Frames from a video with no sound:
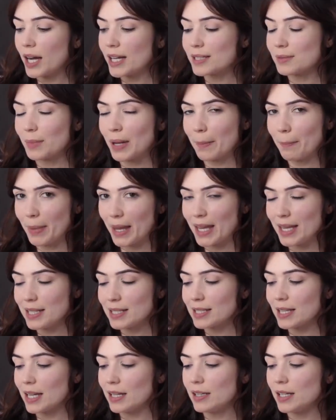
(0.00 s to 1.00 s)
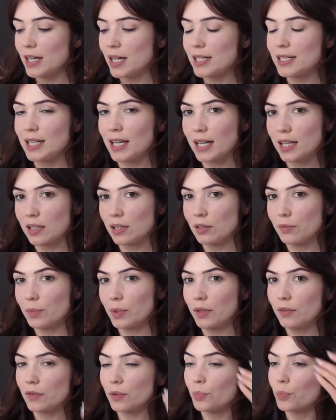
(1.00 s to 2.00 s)
as my base, and then I take a little
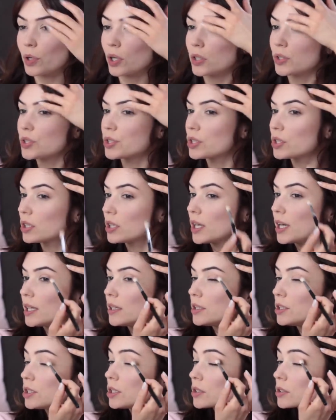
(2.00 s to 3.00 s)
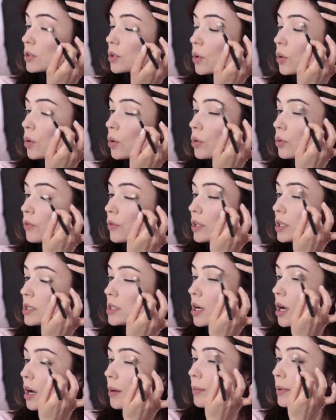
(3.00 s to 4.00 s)
bit of the bronzer and just go over the
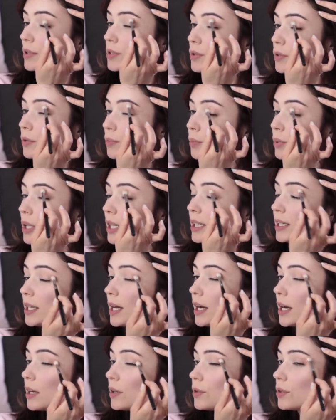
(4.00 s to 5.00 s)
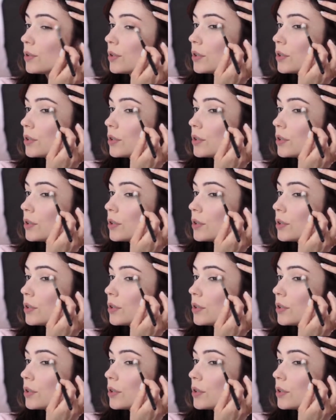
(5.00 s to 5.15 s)
top and sort of blend that out,